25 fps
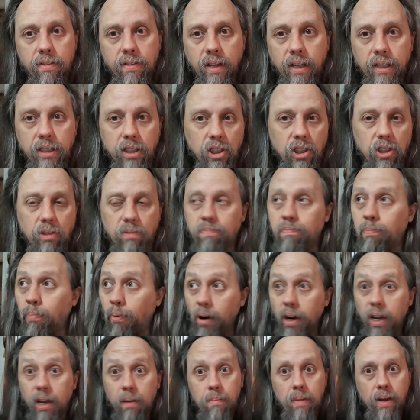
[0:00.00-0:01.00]
They just
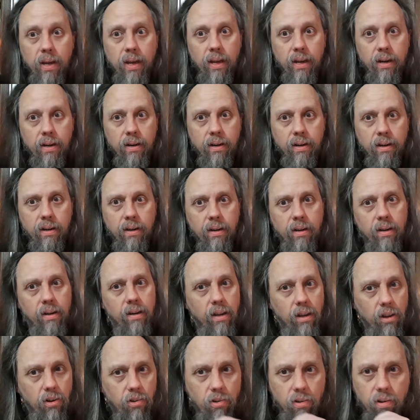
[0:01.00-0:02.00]
bring them in,
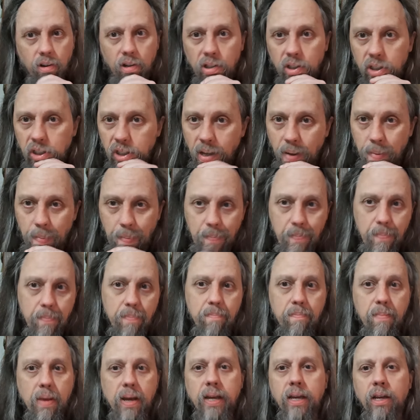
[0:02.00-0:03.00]
introduce them,
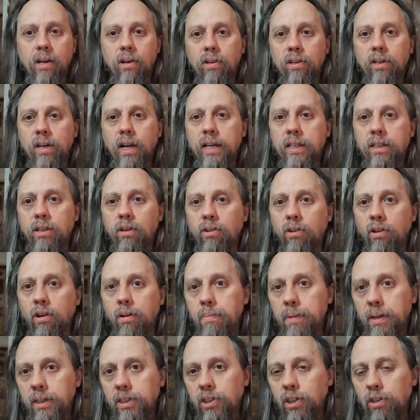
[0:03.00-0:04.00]
make it look like they're going
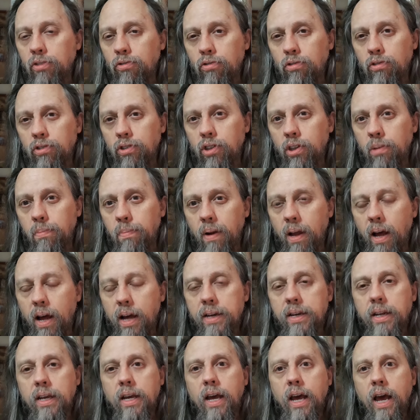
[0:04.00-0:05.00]
to be central to the
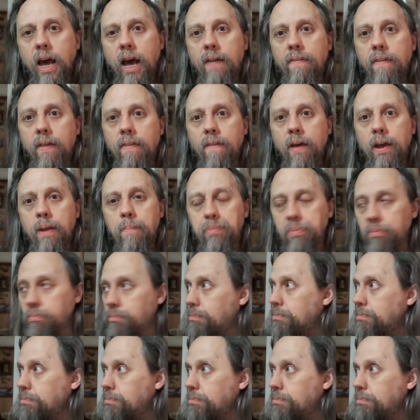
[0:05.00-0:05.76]
plot, and then they